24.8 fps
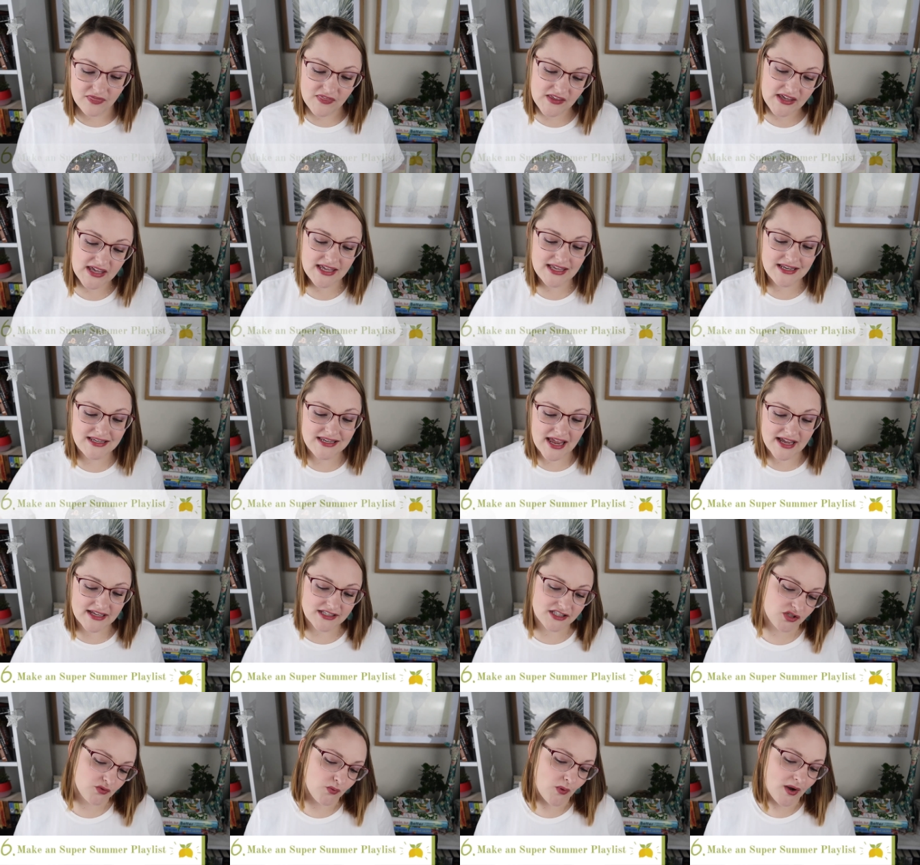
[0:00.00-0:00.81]
The
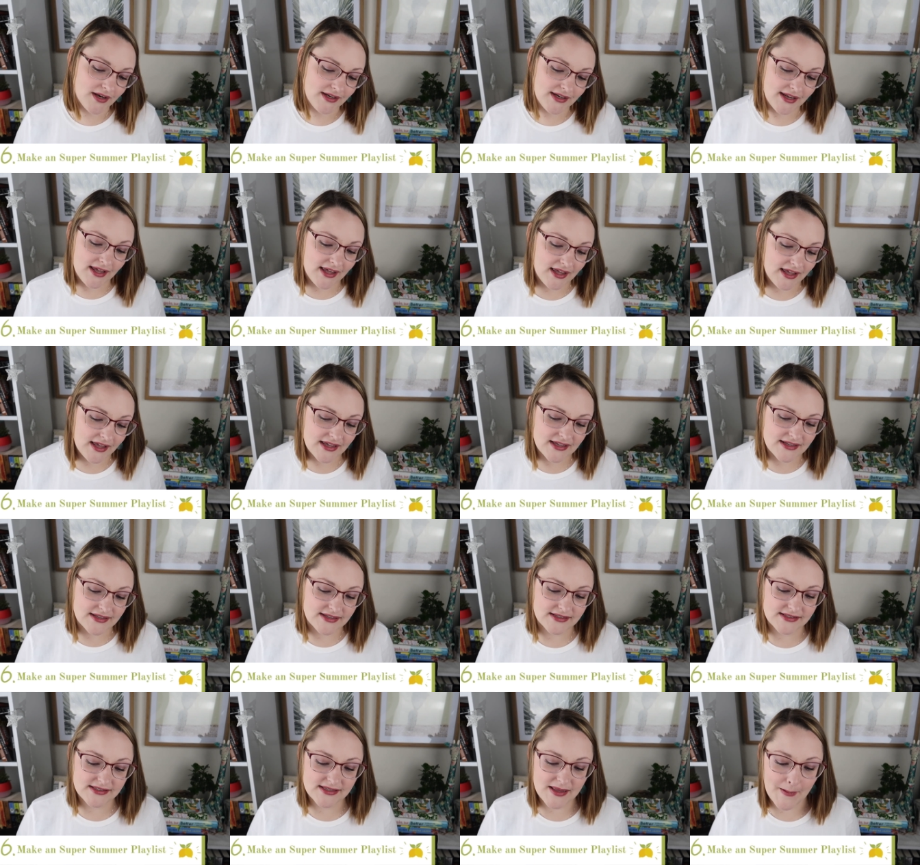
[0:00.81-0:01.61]
next one
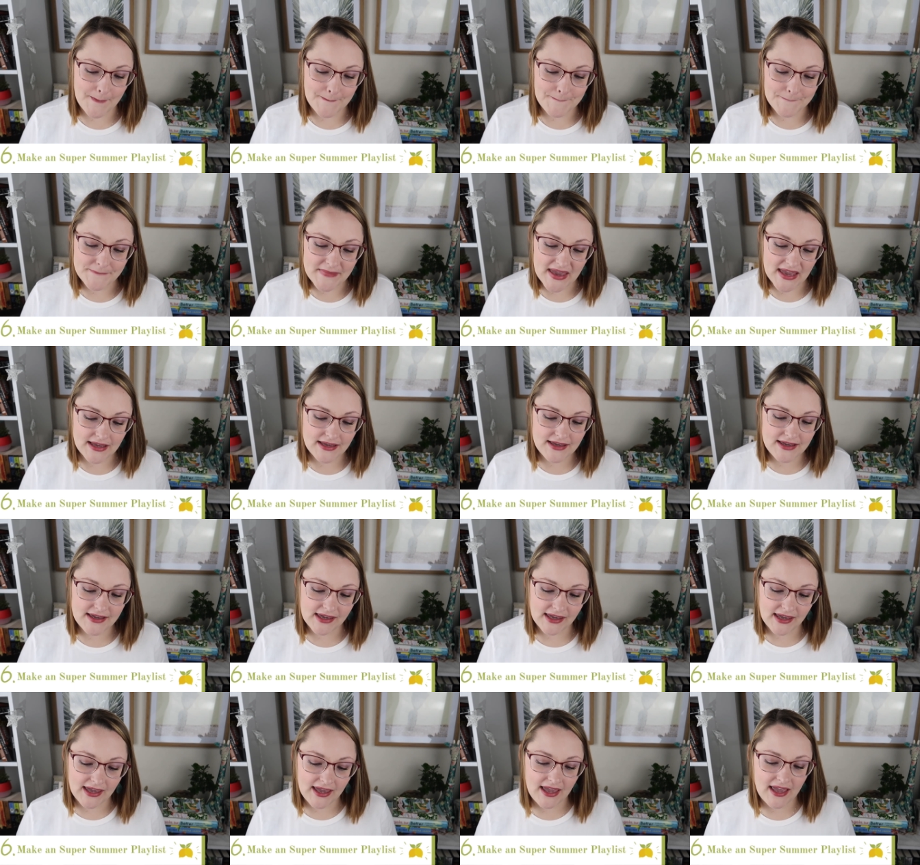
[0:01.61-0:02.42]
is
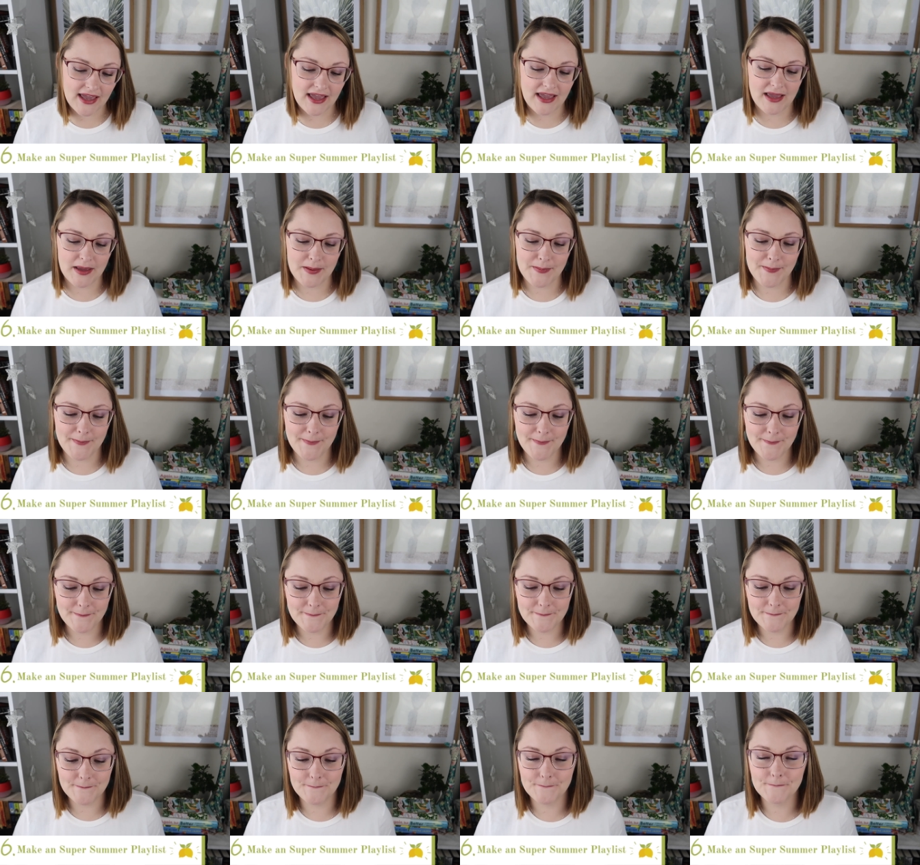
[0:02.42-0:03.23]
make a
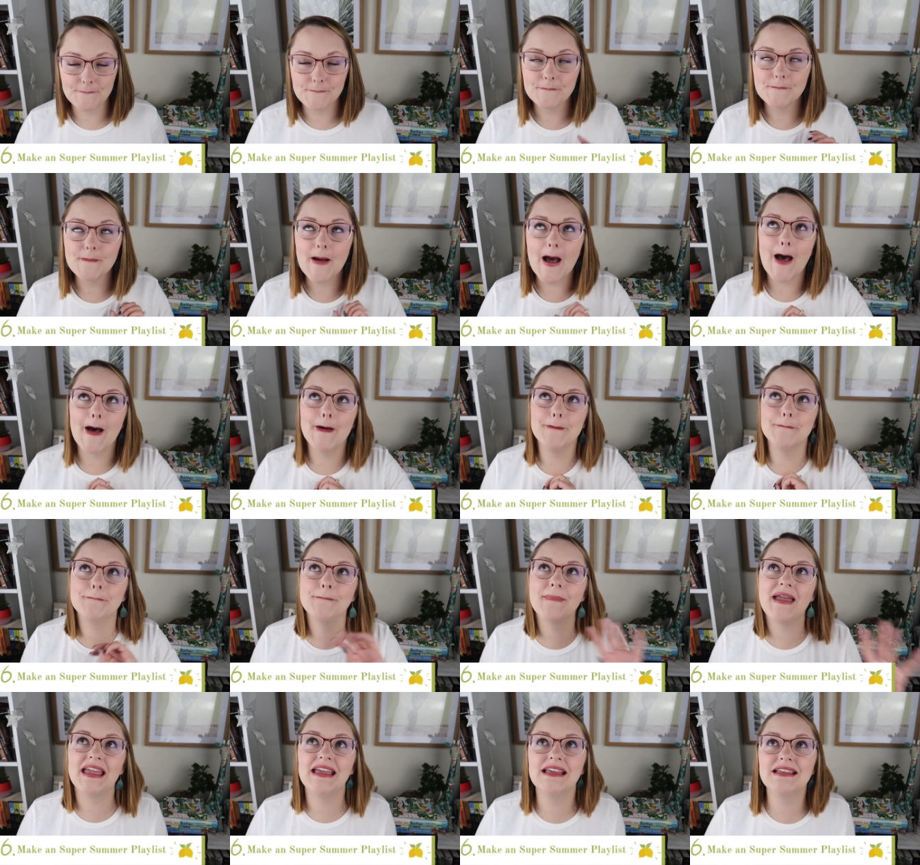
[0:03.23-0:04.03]

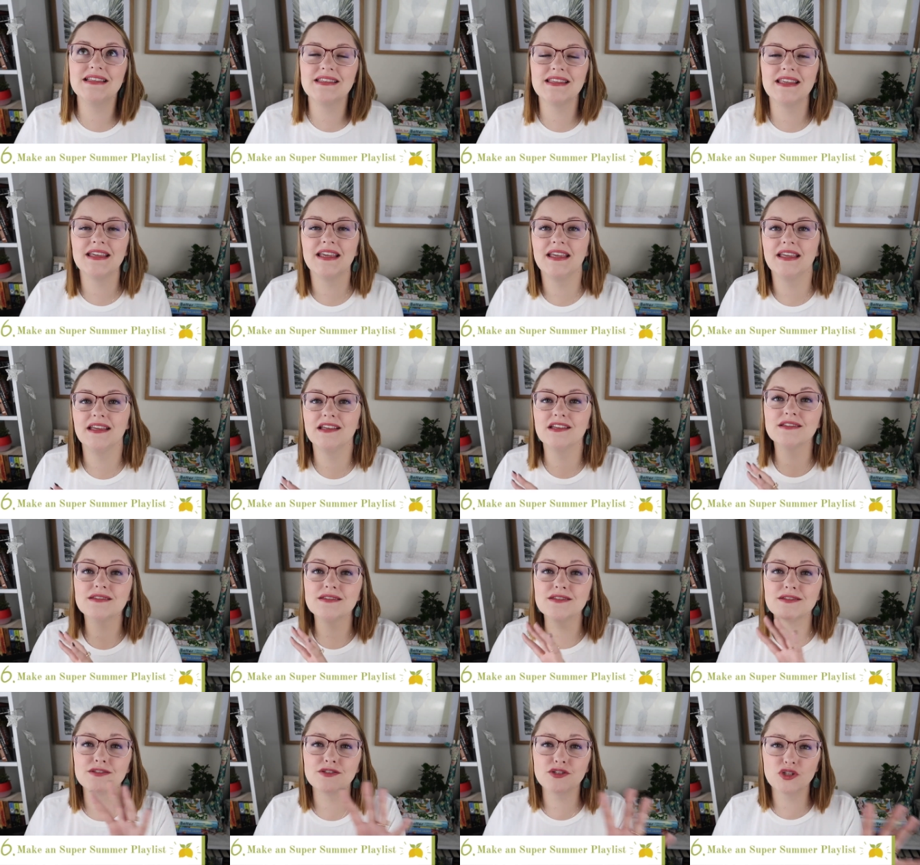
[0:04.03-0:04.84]

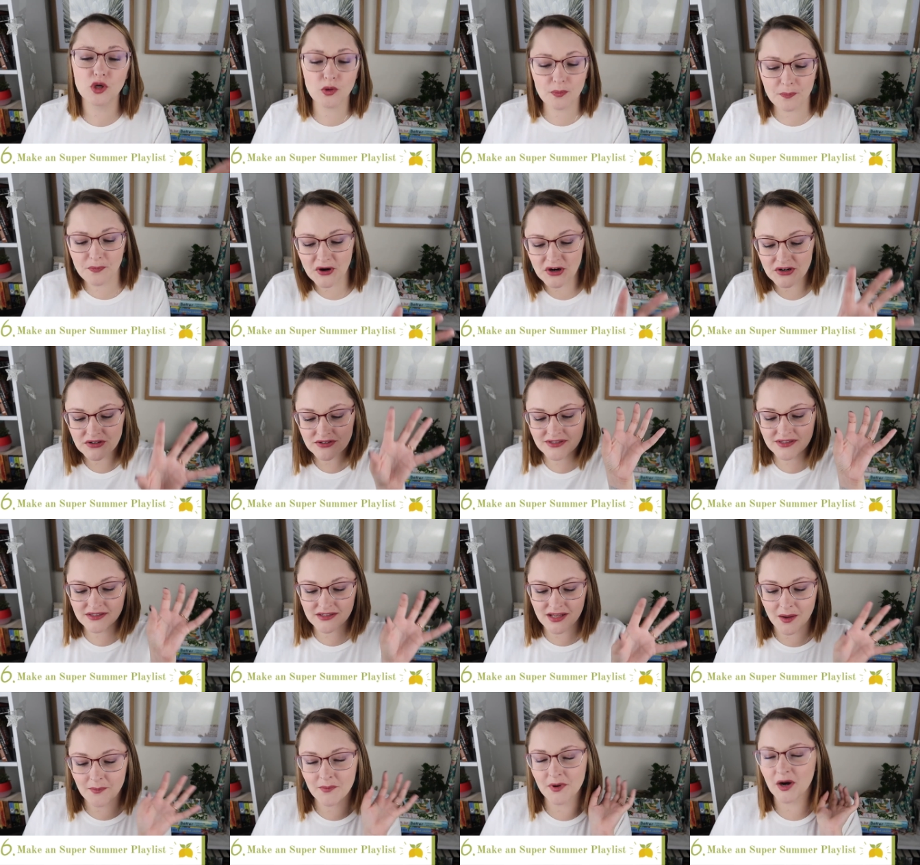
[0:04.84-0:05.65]
amazing super
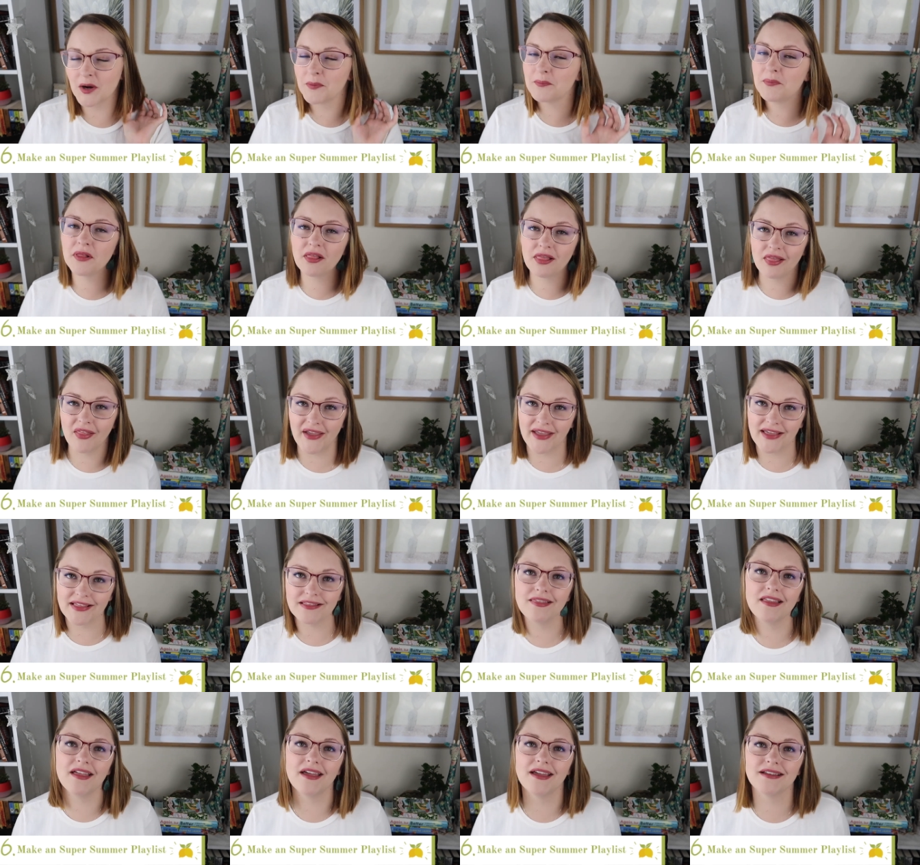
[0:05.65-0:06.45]
summer
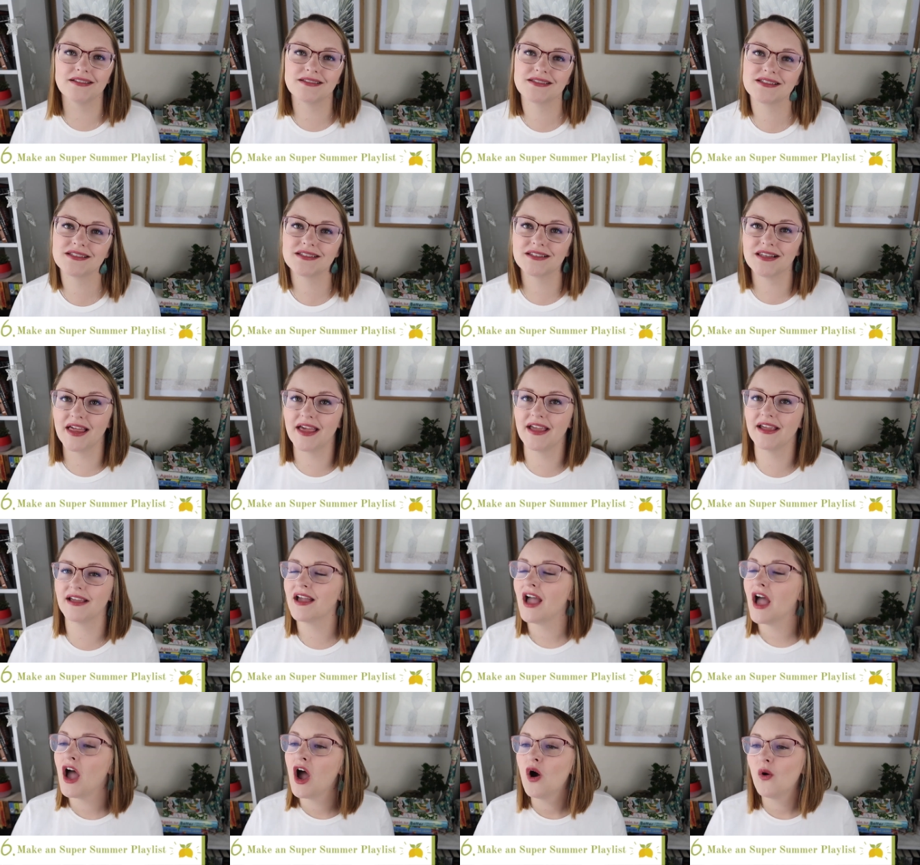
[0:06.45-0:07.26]
playlist,
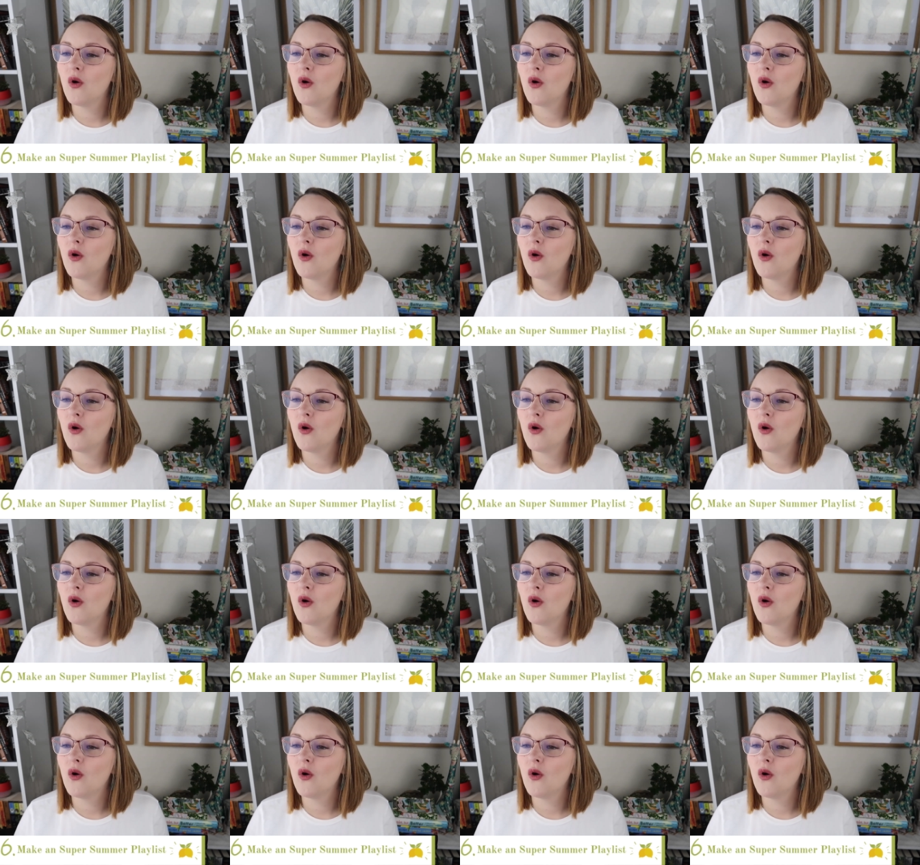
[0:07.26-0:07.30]
like